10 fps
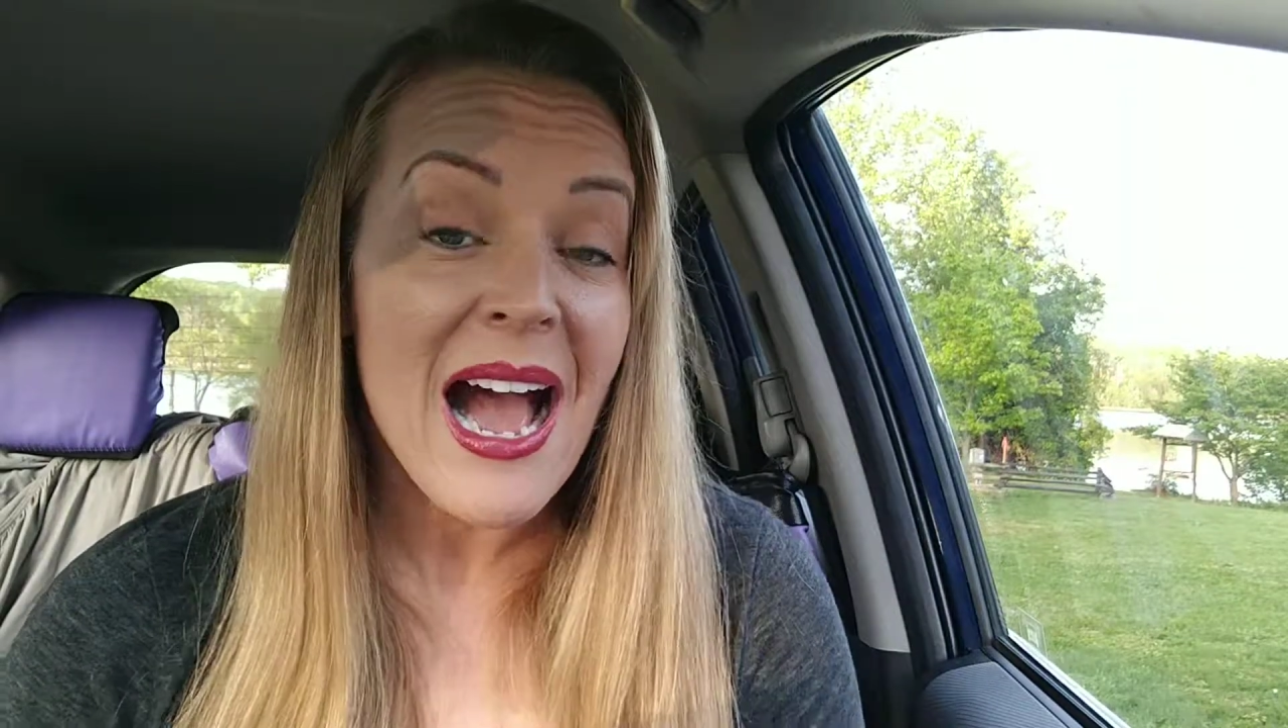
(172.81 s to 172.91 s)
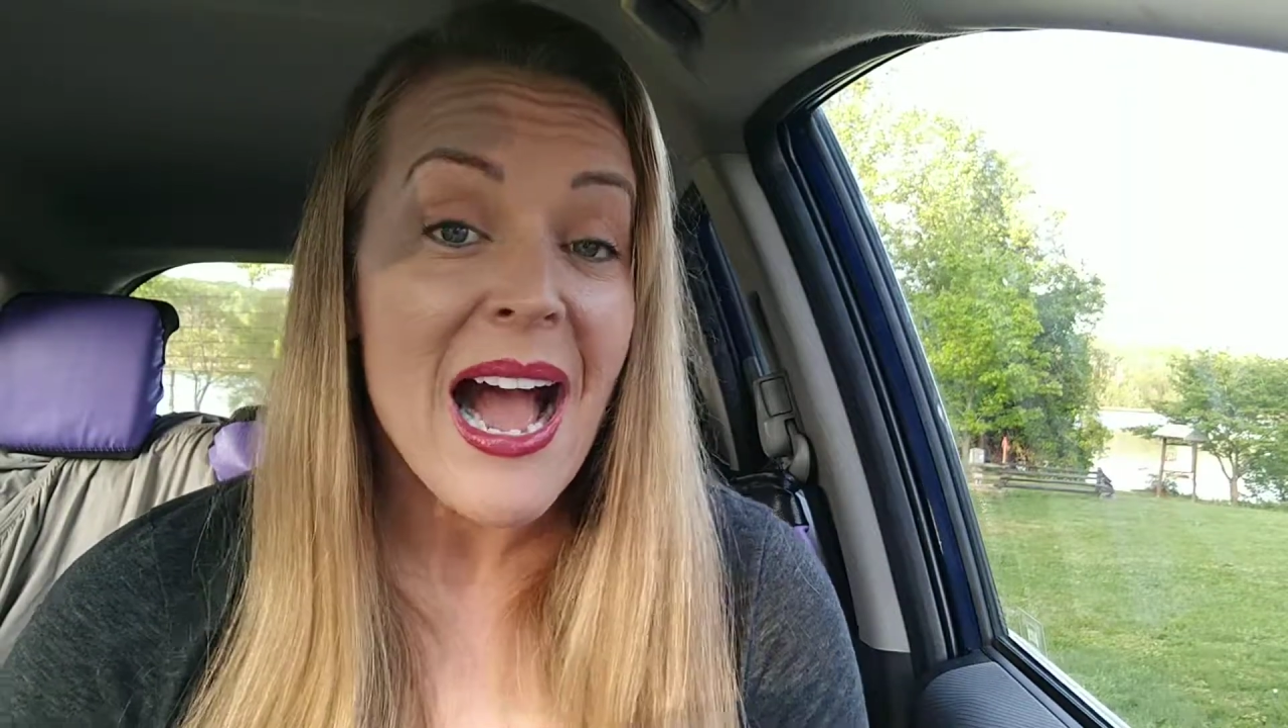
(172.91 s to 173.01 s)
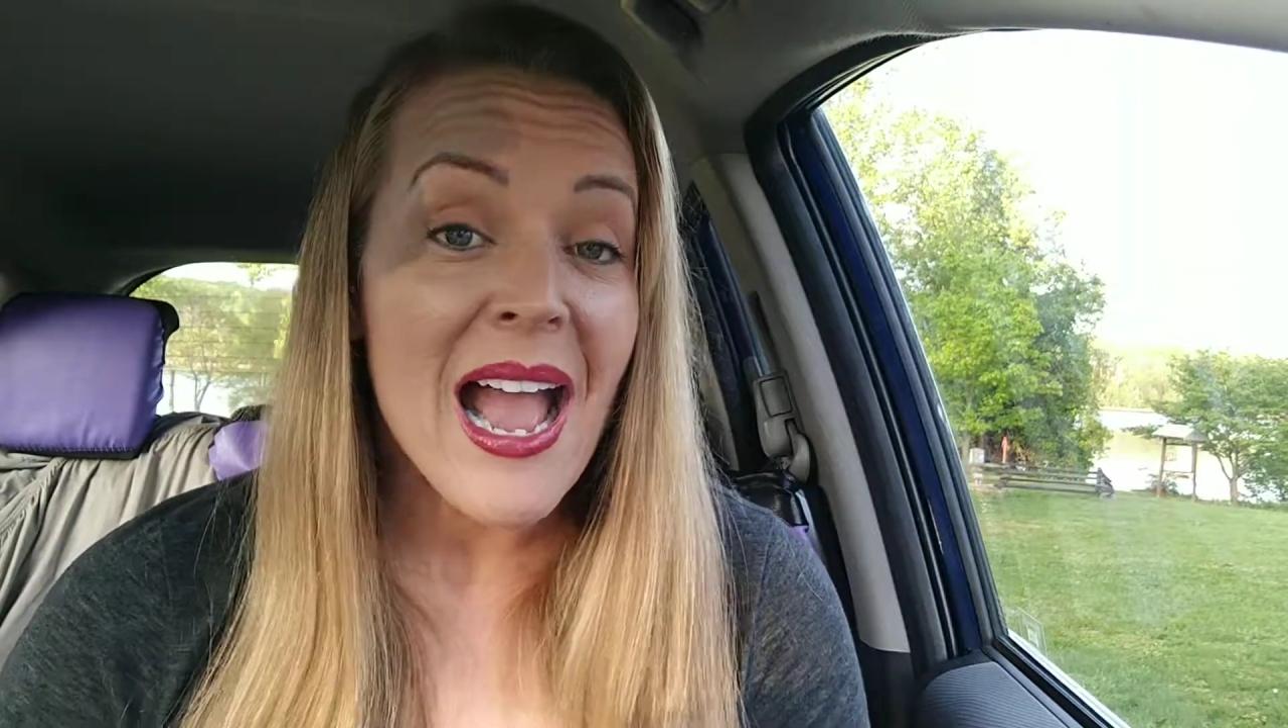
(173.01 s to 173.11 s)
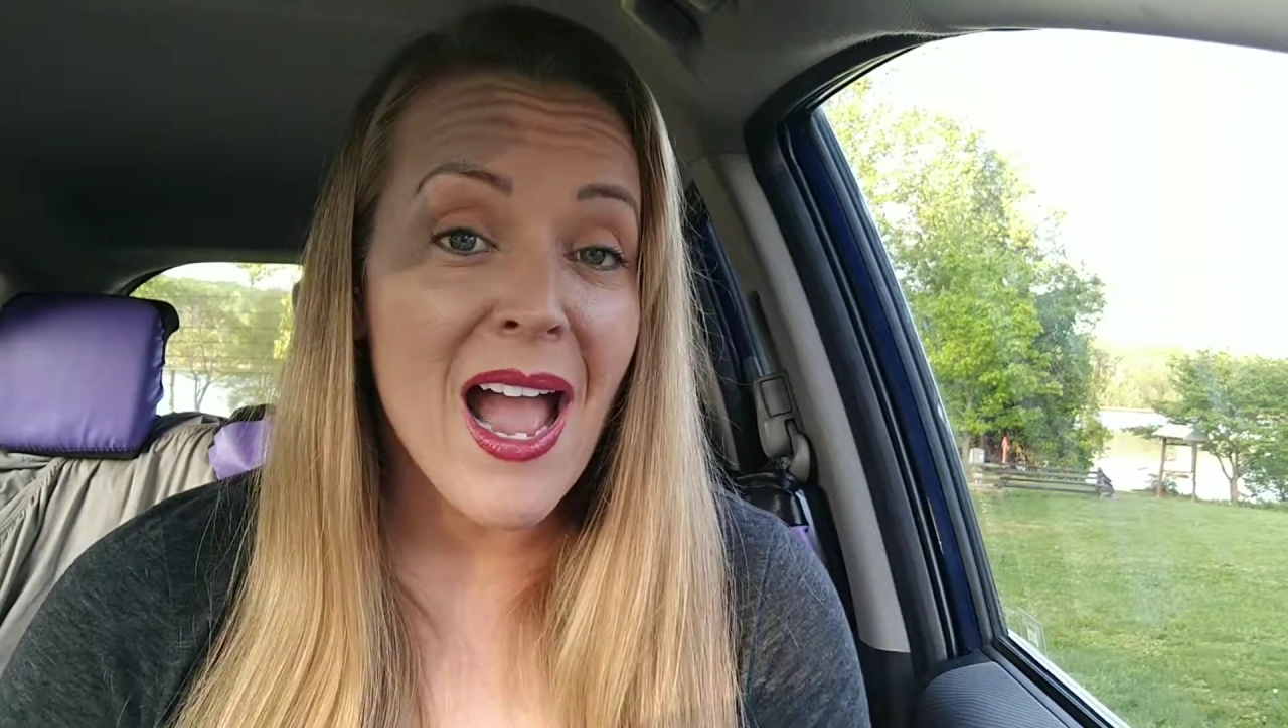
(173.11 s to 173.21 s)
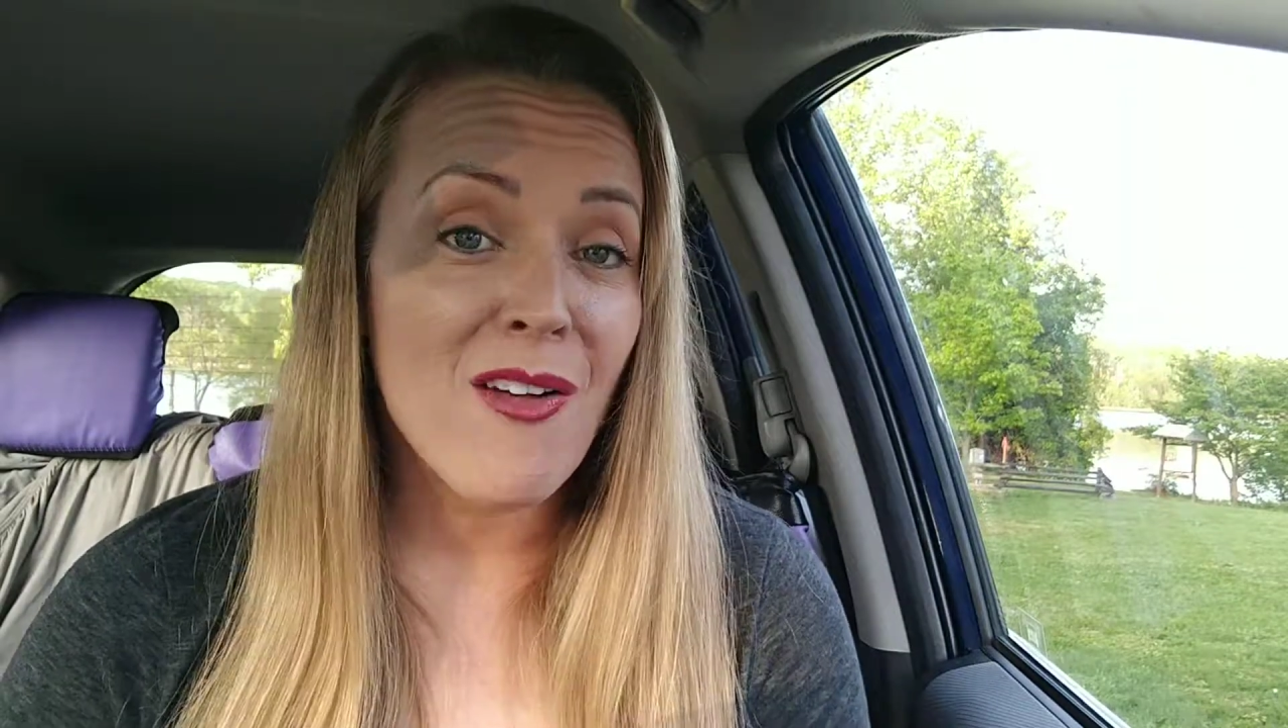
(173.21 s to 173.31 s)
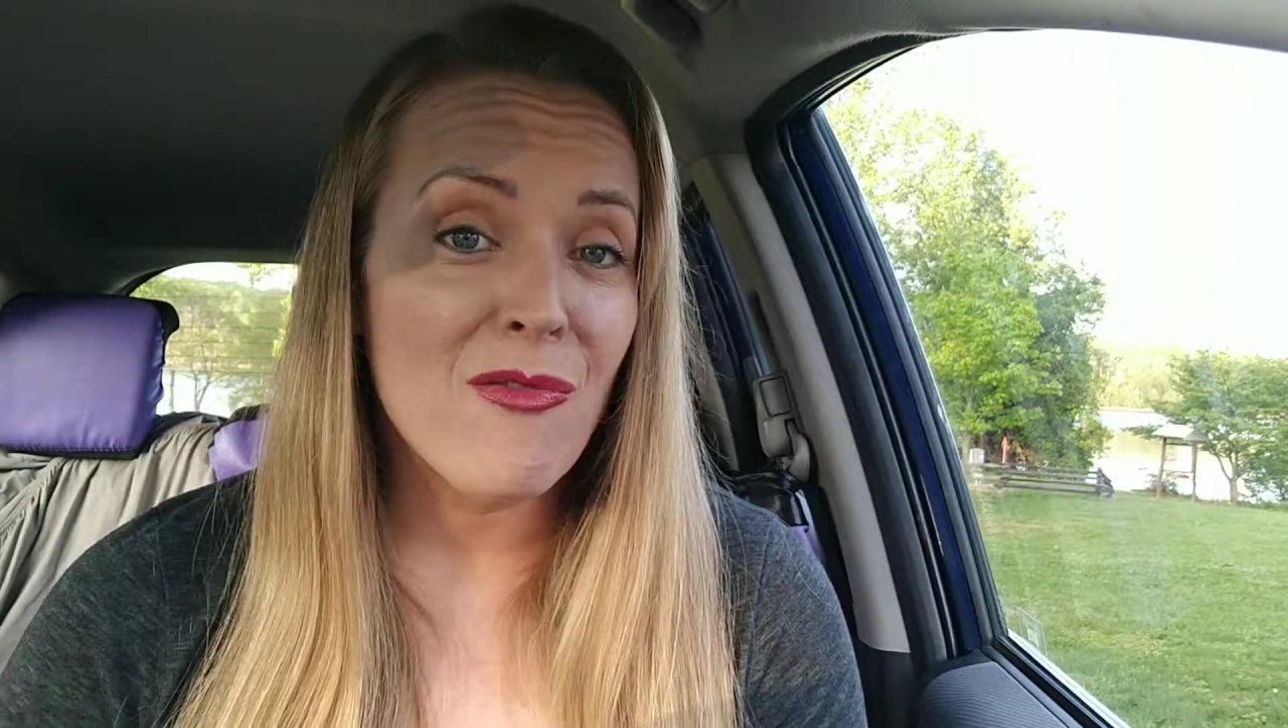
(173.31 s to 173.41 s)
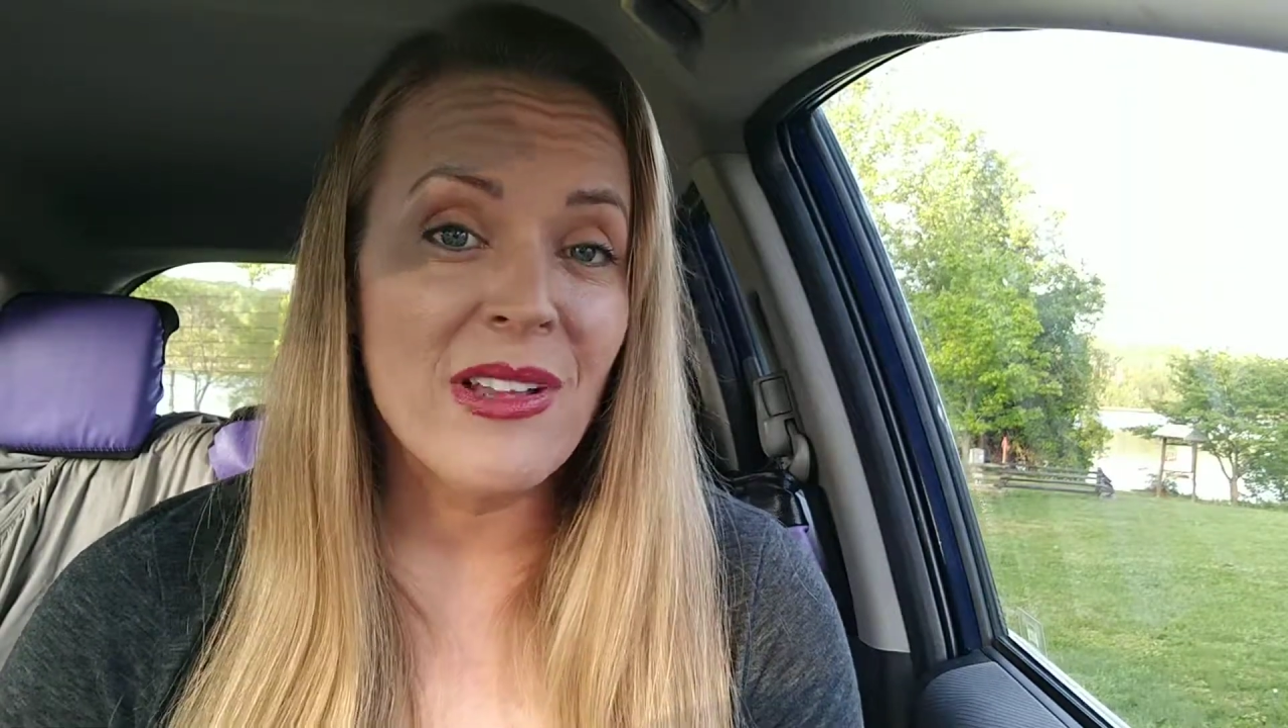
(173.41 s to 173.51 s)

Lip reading: I have